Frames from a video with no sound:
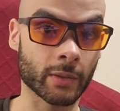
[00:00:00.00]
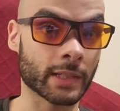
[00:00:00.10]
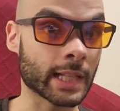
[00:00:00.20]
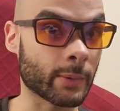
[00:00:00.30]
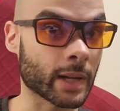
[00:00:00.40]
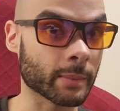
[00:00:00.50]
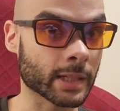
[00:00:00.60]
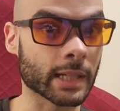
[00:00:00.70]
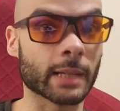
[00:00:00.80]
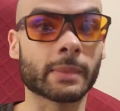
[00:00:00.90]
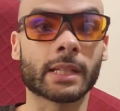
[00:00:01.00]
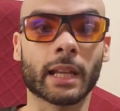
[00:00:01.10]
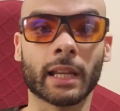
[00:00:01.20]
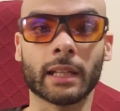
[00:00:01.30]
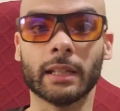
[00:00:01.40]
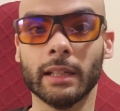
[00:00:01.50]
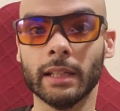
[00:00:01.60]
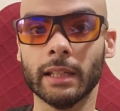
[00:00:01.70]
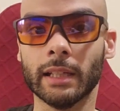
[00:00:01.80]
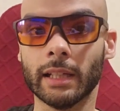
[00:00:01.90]
That's not what I'm saying. I'm saying
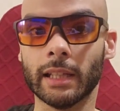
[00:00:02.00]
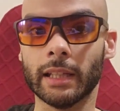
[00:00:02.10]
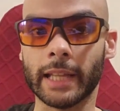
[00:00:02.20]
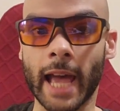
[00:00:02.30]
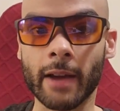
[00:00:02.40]
the